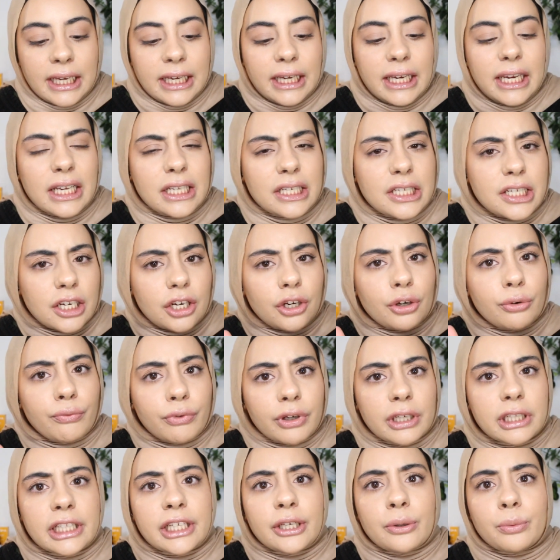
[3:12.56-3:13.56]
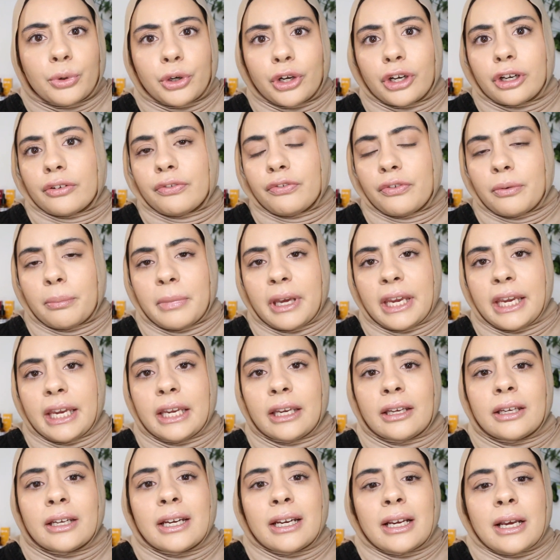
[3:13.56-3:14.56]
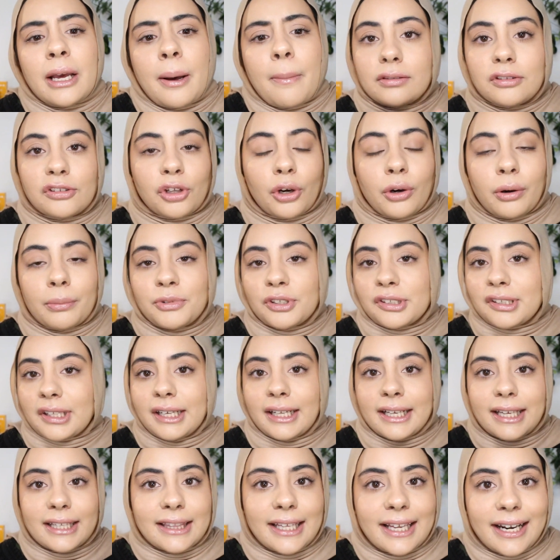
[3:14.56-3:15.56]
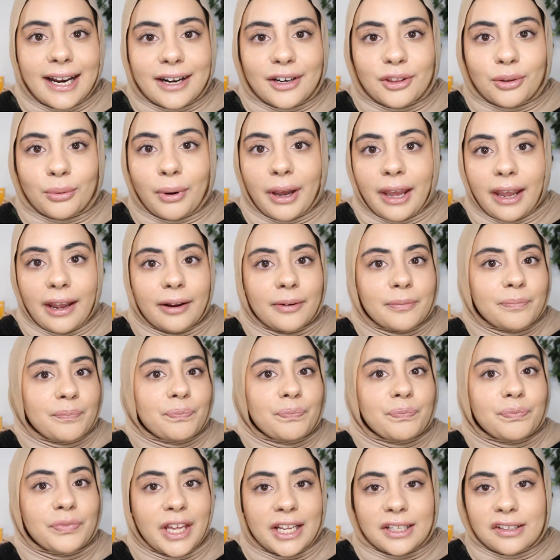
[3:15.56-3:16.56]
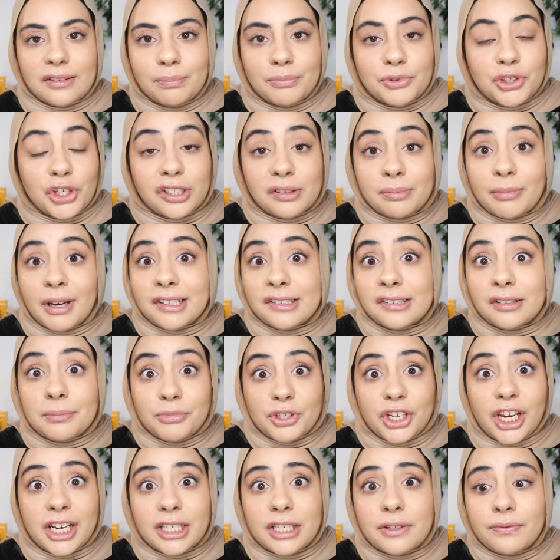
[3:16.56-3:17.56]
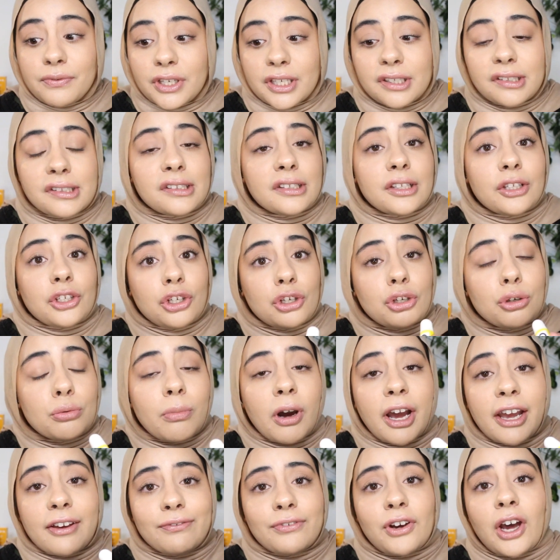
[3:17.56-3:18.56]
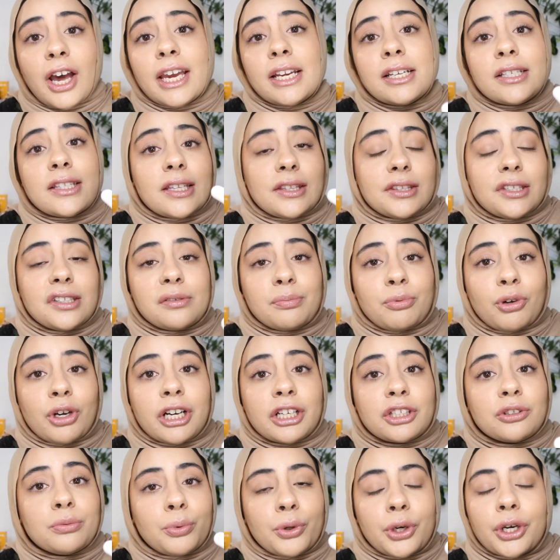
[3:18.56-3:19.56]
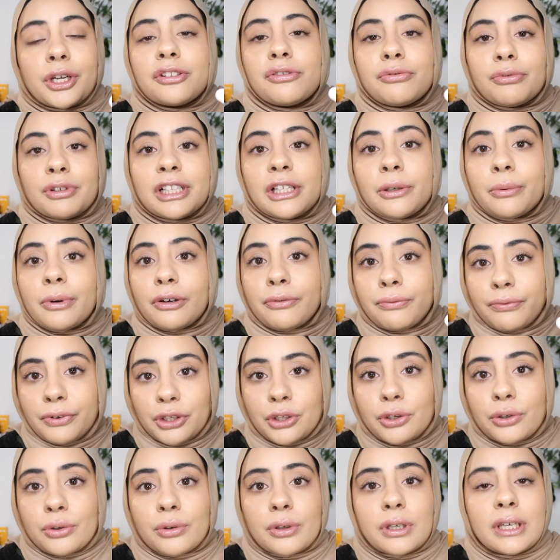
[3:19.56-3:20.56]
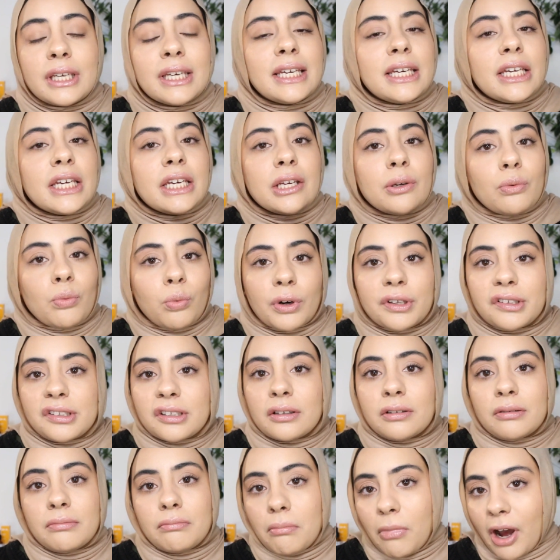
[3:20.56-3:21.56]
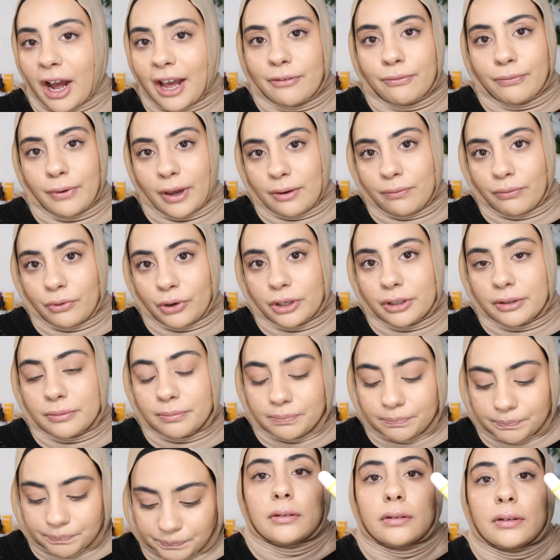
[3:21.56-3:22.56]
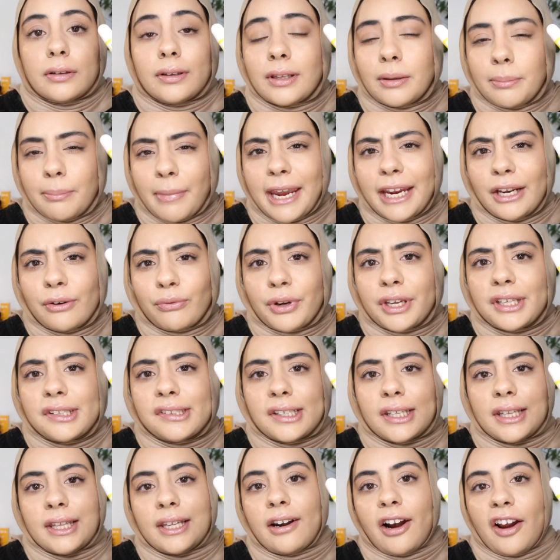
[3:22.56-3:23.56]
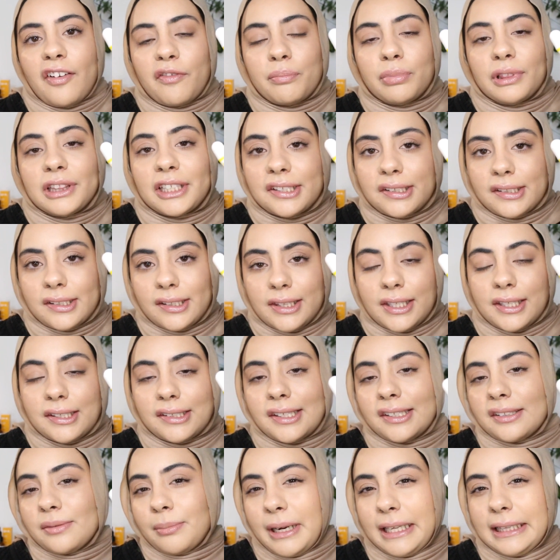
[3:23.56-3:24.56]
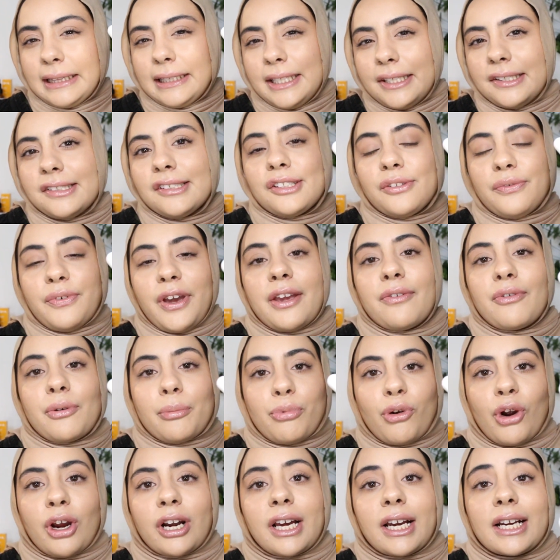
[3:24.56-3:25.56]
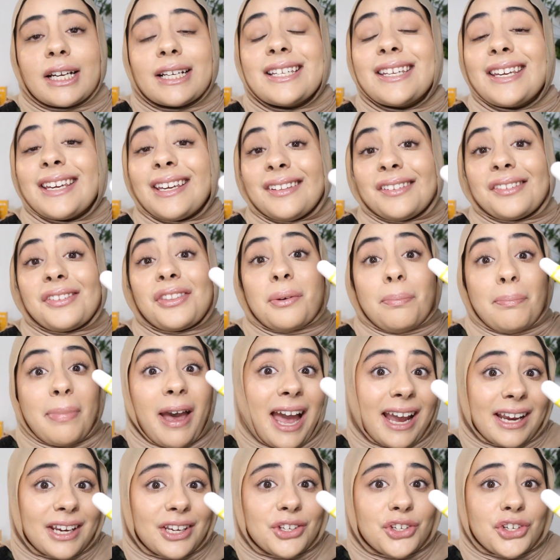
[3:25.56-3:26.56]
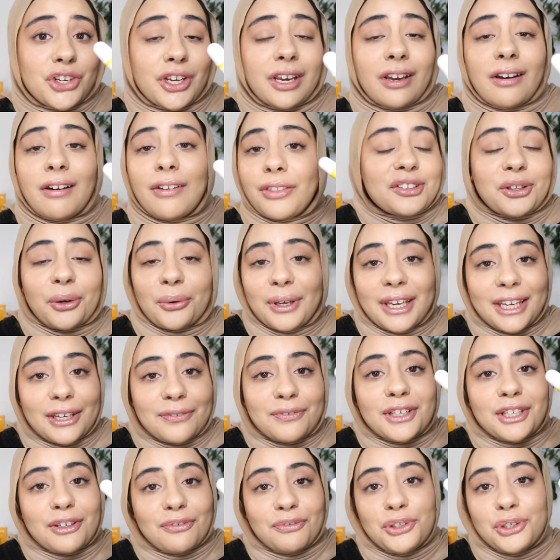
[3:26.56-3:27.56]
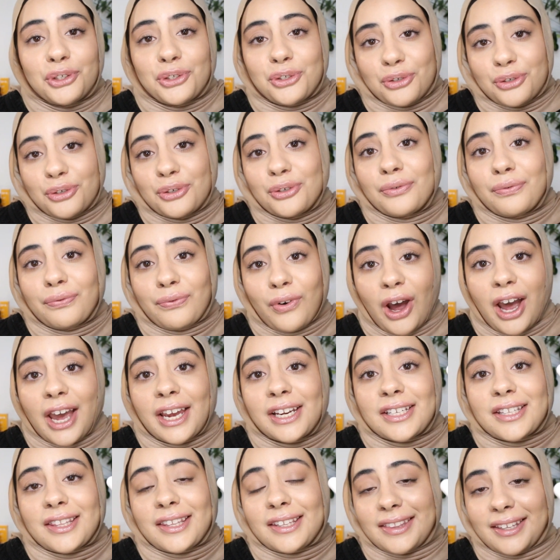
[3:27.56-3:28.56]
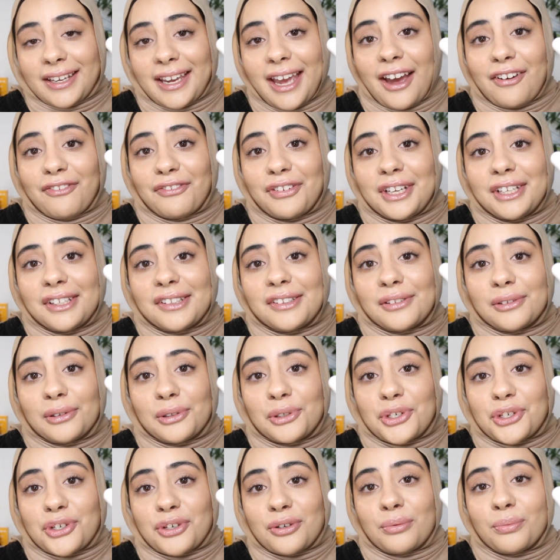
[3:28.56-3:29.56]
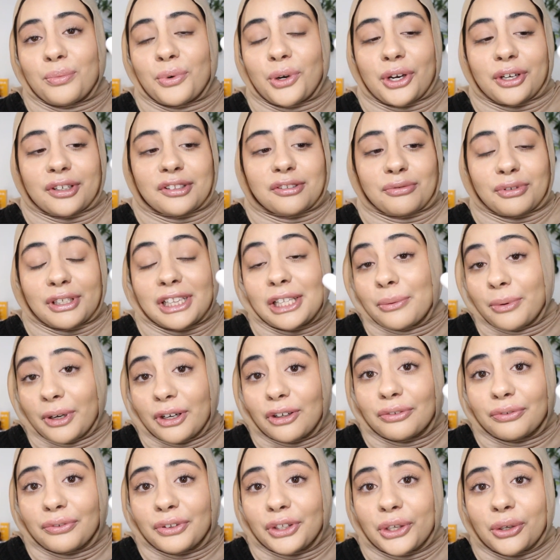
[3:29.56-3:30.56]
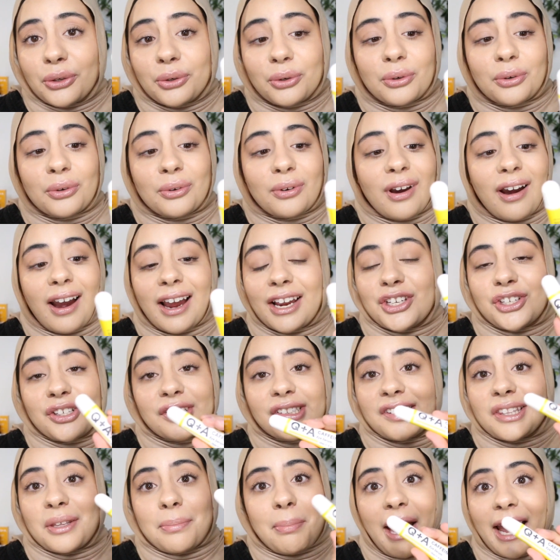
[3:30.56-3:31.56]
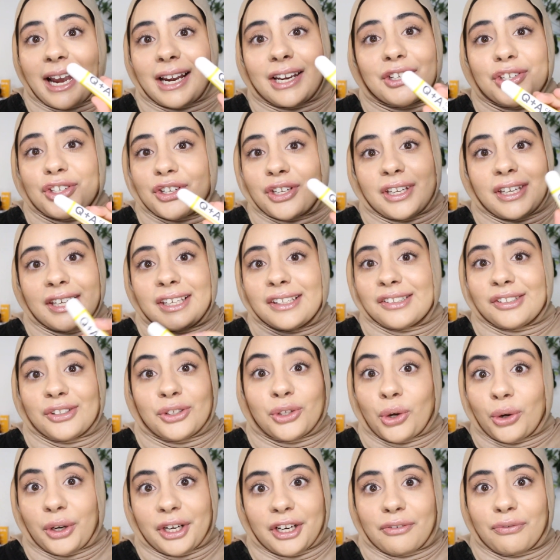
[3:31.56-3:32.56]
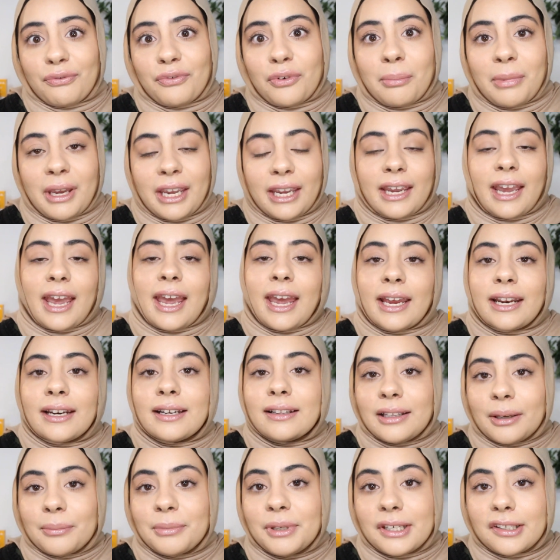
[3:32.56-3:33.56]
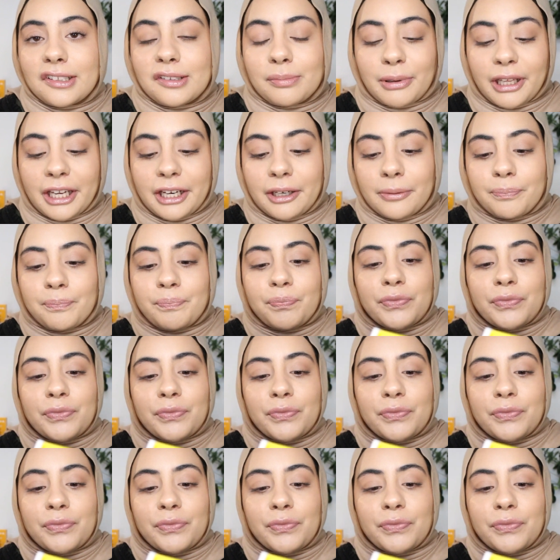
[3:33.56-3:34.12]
It didn't really work for me, so I'm just gonna get that out of the way. That's just my subjectiveness. You might find that this product works really well for you. Wasn't my favorite. The main reason that I've listed this as my least favorite product is the packaging. So even if you do find that the caffeine solution works really well for you, the packaging is not it for me, and let me explain.